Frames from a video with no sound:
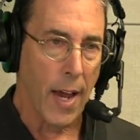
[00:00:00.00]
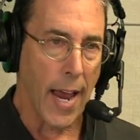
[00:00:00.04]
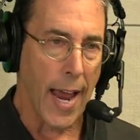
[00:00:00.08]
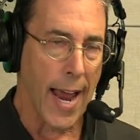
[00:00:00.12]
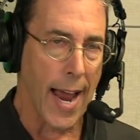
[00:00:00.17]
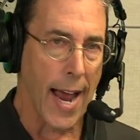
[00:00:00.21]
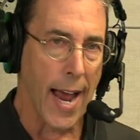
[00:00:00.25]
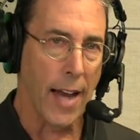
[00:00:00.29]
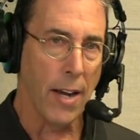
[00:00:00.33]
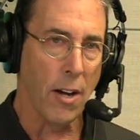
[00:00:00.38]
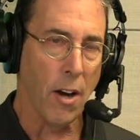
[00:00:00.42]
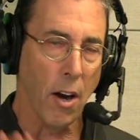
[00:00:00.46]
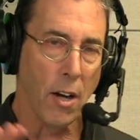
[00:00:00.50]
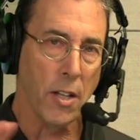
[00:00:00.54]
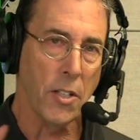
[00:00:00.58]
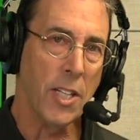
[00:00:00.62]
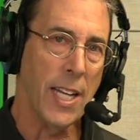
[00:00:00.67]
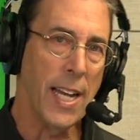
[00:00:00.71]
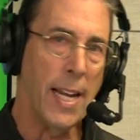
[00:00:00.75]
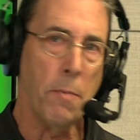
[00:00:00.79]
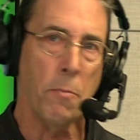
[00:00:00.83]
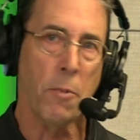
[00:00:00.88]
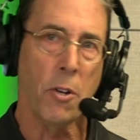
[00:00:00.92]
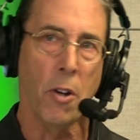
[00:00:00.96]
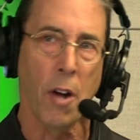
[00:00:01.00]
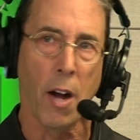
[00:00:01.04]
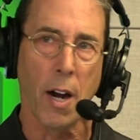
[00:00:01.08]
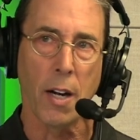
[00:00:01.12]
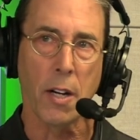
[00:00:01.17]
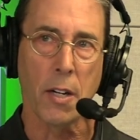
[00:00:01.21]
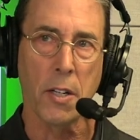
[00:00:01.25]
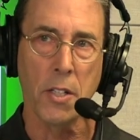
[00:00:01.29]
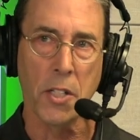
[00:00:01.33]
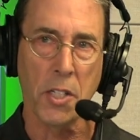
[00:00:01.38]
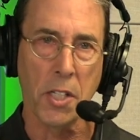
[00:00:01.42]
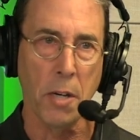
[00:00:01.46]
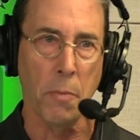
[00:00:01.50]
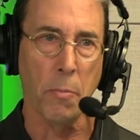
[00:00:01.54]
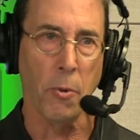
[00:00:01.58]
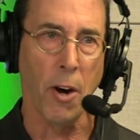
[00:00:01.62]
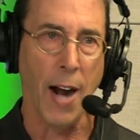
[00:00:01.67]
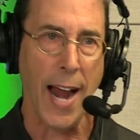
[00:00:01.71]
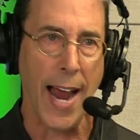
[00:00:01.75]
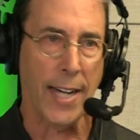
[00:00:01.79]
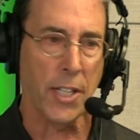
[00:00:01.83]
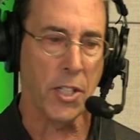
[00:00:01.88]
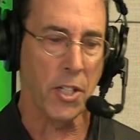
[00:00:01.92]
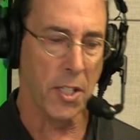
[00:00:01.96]
And our Team Clark
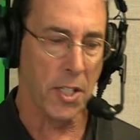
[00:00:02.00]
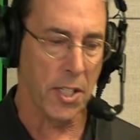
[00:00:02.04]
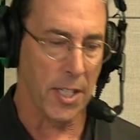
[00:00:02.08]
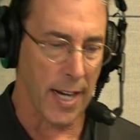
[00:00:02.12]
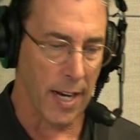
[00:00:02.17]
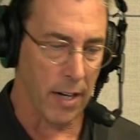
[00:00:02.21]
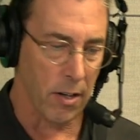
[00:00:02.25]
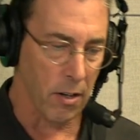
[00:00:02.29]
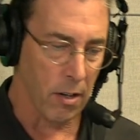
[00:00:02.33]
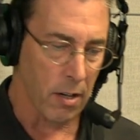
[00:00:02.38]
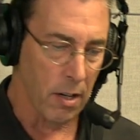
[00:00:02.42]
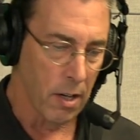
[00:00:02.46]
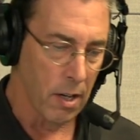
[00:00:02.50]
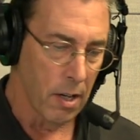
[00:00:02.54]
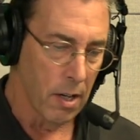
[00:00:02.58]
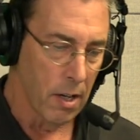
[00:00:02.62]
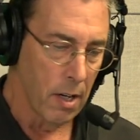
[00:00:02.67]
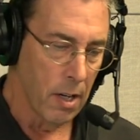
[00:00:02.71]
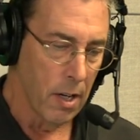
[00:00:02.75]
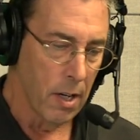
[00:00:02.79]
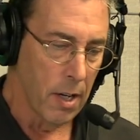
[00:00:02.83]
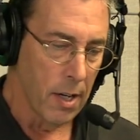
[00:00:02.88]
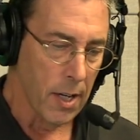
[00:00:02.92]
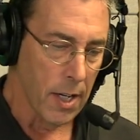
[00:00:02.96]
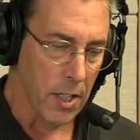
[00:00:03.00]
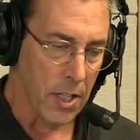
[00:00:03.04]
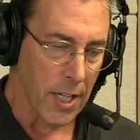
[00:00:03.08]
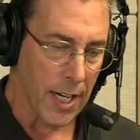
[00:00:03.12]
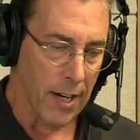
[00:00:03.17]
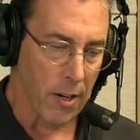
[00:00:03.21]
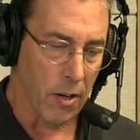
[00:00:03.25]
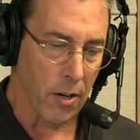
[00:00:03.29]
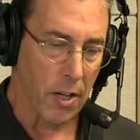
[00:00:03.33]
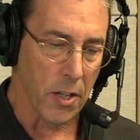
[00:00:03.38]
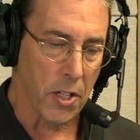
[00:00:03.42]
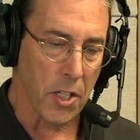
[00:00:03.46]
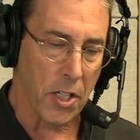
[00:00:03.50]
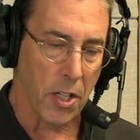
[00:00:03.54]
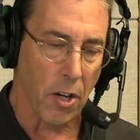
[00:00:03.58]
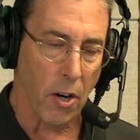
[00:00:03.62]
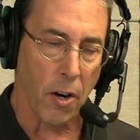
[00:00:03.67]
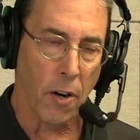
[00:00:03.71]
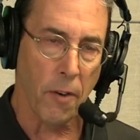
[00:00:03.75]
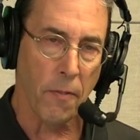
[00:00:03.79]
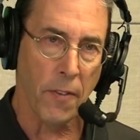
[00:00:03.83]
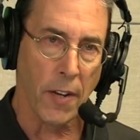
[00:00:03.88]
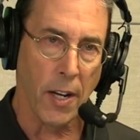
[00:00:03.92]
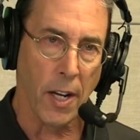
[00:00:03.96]
Consumer Action Center is here to
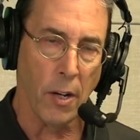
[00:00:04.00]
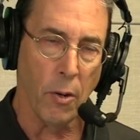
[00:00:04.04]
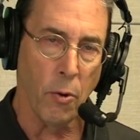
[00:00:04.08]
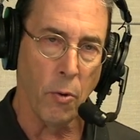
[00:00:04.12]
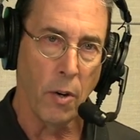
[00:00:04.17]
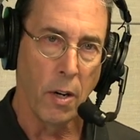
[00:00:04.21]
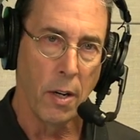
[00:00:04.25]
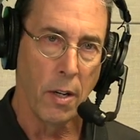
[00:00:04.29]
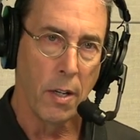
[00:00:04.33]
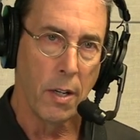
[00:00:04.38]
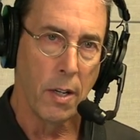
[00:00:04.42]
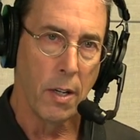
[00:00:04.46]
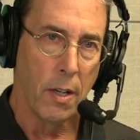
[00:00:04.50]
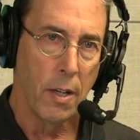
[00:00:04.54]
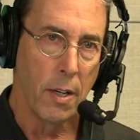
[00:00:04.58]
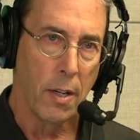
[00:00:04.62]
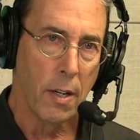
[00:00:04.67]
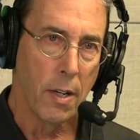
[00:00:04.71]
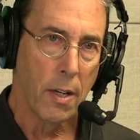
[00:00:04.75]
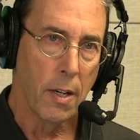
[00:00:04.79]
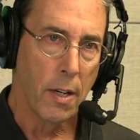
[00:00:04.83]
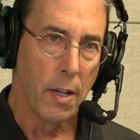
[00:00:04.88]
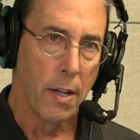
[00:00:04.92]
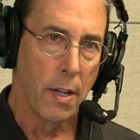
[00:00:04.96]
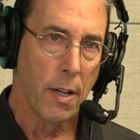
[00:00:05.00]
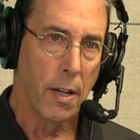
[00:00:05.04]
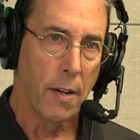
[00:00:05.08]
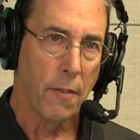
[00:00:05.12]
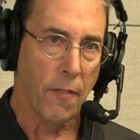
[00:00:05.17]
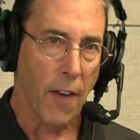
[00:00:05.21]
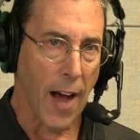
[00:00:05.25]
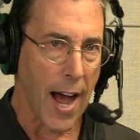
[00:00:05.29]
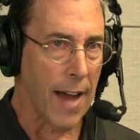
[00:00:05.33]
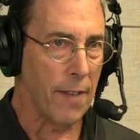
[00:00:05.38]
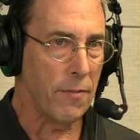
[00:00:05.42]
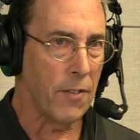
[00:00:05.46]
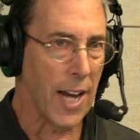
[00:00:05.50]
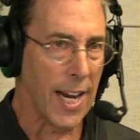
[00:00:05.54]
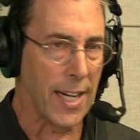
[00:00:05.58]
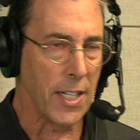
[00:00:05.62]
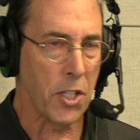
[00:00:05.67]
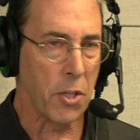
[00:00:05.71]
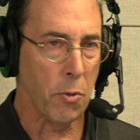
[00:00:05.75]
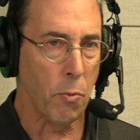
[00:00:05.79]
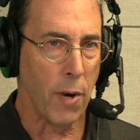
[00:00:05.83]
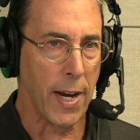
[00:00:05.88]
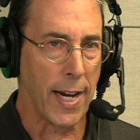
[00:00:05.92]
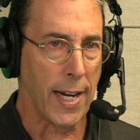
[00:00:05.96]
serve you five
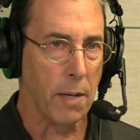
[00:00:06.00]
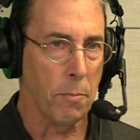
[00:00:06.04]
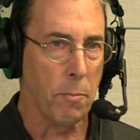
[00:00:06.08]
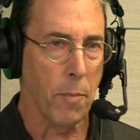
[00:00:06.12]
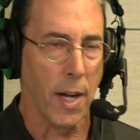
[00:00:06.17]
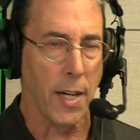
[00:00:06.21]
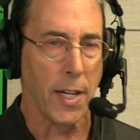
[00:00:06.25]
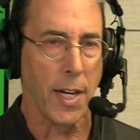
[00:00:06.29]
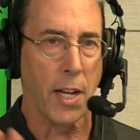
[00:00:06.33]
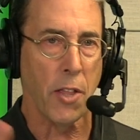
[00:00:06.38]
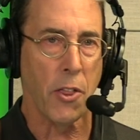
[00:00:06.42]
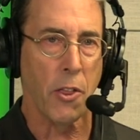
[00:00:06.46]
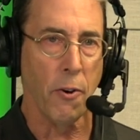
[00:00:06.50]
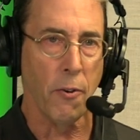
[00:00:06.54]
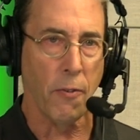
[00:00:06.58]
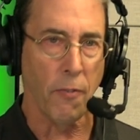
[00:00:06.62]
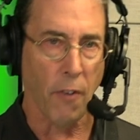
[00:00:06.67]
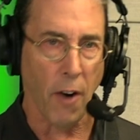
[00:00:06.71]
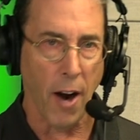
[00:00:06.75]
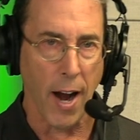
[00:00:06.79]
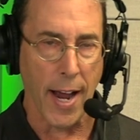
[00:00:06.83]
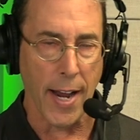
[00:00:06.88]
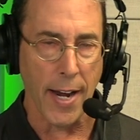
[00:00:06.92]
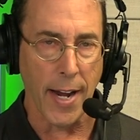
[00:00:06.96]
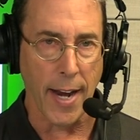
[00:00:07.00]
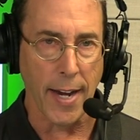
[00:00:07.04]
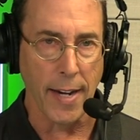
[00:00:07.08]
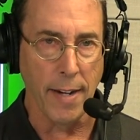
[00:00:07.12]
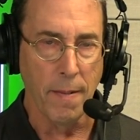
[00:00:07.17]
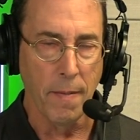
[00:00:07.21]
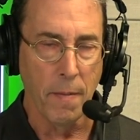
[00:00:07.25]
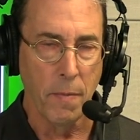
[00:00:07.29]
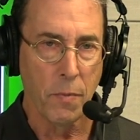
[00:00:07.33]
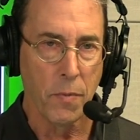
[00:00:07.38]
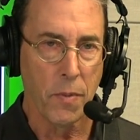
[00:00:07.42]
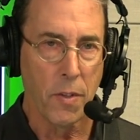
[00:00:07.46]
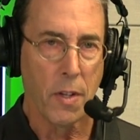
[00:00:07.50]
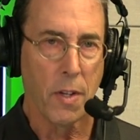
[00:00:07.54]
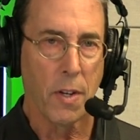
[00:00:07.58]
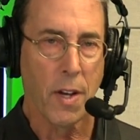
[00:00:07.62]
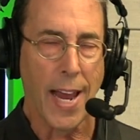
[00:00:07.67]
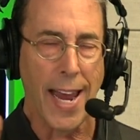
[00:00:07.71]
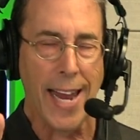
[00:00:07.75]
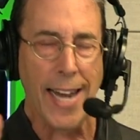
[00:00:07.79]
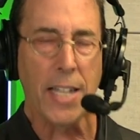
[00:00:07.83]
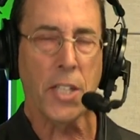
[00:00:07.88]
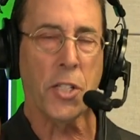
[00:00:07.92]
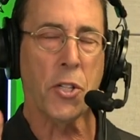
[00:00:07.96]
days a week, Monday through Friday,
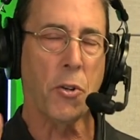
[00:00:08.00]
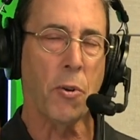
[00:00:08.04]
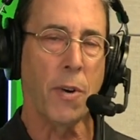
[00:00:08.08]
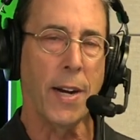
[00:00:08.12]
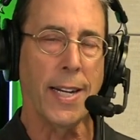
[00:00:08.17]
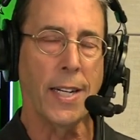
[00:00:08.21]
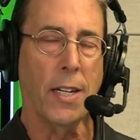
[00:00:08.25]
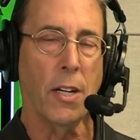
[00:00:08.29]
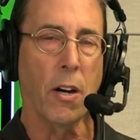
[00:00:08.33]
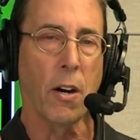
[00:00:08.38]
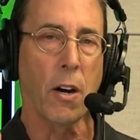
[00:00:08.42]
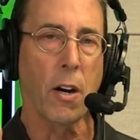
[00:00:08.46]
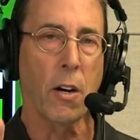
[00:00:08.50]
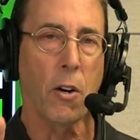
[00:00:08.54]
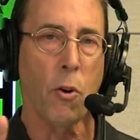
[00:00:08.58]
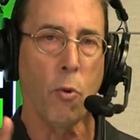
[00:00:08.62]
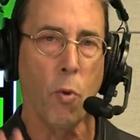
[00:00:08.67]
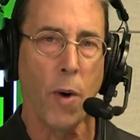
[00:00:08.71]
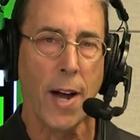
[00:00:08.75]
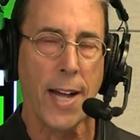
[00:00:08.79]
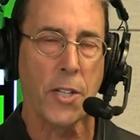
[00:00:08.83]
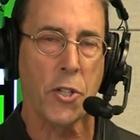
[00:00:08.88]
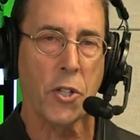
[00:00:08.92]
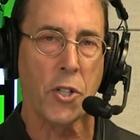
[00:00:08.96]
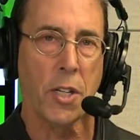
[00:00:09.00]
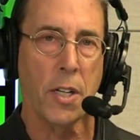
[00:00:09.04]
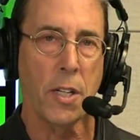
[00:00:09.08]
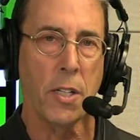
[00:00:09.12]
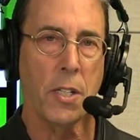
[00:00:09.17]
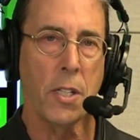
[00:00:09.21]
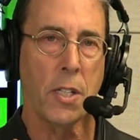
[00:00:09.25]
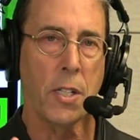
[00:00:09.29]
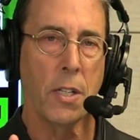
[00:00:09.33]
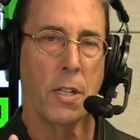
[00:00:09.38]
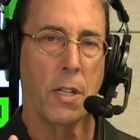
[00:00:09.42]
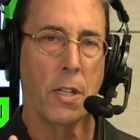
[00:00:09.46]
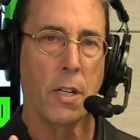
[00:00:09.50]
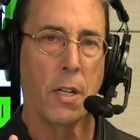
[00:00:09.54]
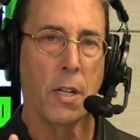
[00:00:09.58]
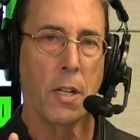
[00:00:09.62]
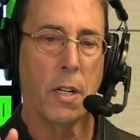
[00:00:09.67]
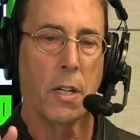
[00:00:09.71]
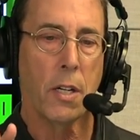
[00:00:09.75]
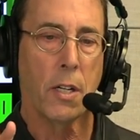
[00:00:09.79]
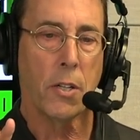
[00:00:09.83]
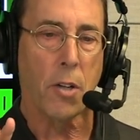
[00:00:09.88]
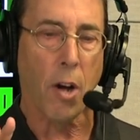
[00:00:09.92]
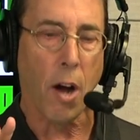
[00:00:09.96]
answering your questions,
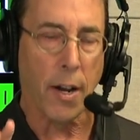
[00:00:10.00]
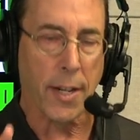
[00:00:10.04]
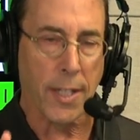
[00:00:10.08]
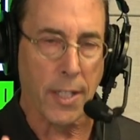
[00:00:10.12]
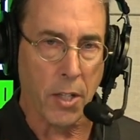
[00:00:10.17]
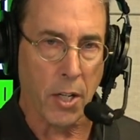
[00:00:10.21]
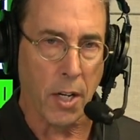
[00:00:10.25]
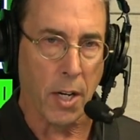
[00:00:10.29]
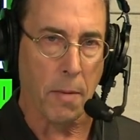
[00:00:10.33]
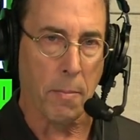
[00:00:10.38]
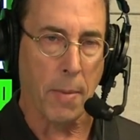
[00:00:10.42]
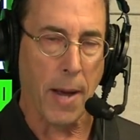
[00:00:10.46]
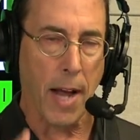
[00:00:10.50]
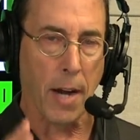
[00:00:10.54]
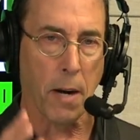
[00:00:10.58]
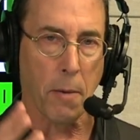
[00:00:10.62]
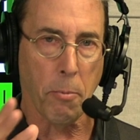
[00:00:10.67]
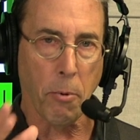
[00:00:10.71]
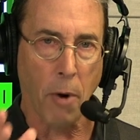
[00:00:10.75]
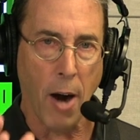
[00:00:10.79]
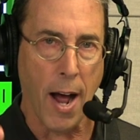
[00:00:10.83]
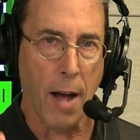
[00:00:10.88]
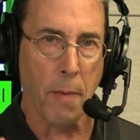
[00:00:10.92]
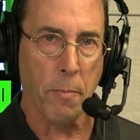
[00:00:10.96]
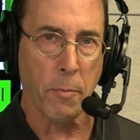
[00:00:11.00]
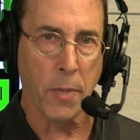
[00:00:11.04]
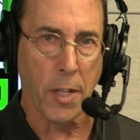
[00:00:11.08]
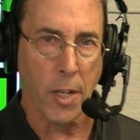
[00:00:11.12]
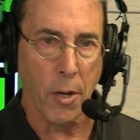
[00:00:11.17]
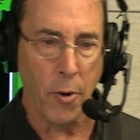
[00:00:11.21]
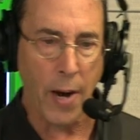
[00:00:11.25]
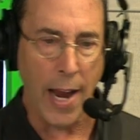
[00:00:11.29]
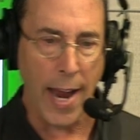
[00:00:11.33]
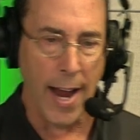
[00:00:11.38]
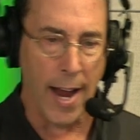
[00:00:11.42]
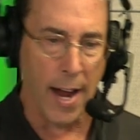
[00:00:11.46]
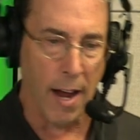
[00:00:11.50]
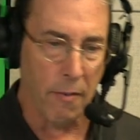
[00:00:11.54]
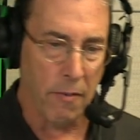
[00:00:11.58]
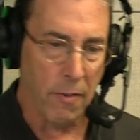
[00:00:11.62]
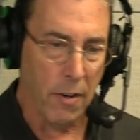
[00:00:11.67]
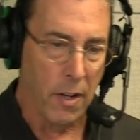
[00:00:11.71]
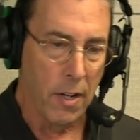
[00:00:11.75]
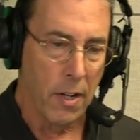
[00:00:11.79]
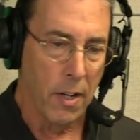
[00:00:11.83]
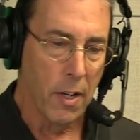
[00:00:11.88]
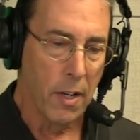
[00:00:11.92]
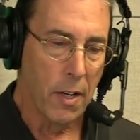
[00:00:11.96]
talking to you about a problem you have,
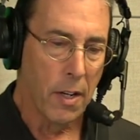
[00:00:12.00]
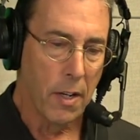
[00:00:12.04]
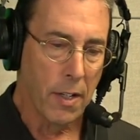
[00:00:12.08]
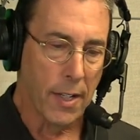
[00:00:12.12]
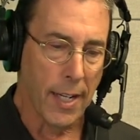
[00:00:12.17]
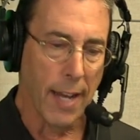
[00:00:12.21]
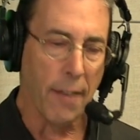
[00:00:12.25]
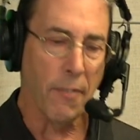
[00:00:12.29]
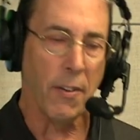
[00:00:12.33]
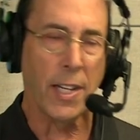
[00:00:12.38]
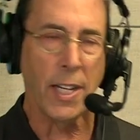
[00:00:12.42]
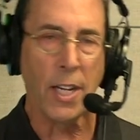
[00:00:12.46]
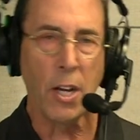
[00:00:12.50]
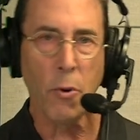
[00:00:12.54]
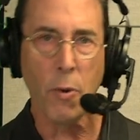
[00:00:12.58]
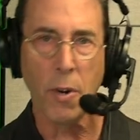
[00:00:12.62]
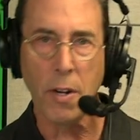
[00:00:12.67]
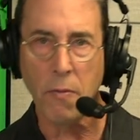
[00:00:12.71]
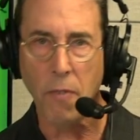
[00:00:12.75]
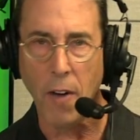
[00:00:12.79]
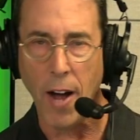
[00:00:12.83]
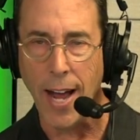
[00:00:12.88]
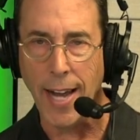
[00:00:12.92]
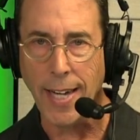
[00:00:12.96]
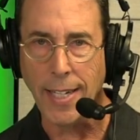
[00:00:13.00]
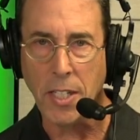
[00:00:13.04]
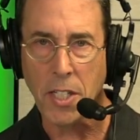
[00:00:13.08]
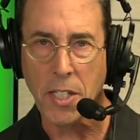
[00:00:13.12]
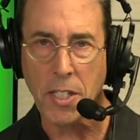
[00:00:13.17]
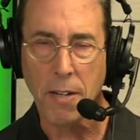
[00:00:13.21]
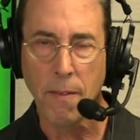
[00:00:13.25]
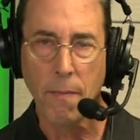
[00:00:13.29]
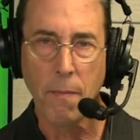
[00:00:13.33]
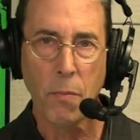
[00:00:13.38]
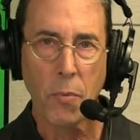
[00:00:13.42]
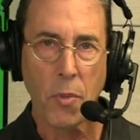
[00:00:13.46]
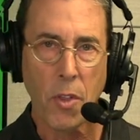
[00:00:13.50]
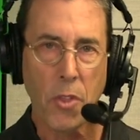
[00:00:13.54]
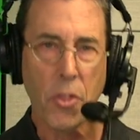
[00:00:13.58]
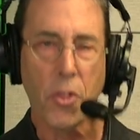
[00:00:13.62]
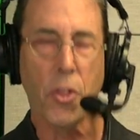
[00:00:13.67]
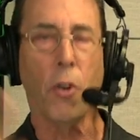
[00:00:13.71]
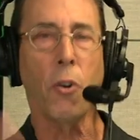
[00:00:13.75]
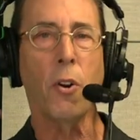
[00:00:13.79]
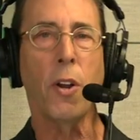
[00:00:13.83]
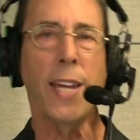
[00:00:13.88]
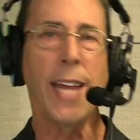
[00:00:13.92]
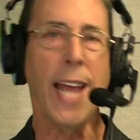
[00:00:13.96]
giving you advice
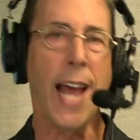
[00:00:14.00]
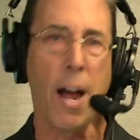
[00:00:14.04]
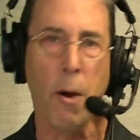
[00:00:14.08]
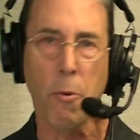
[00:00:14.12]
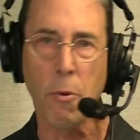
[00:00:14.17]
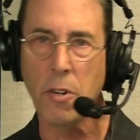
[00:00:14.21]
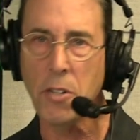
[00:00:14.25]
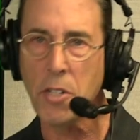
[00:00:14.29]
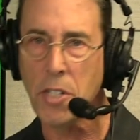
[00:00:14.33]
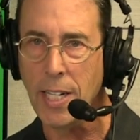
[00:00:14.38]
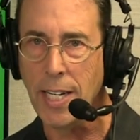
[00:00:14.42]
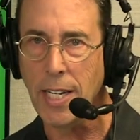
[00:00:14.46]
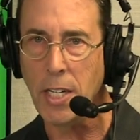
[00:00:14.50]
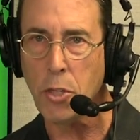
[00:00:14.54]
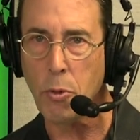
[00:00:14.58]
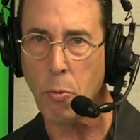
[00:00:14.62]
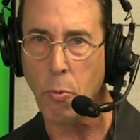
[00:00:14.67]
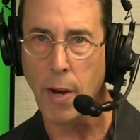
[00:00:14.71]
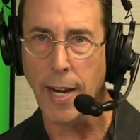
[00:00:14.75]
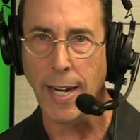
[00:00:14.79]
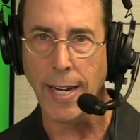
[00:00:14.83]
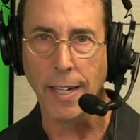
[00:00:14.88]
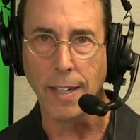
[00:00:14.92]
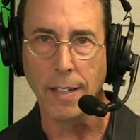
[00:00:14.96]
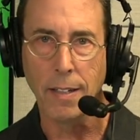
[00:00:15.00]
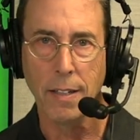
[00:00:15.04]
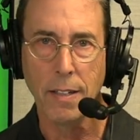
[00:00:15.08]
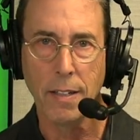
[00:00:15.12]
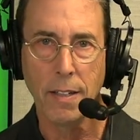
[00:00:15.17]
30 hours each week,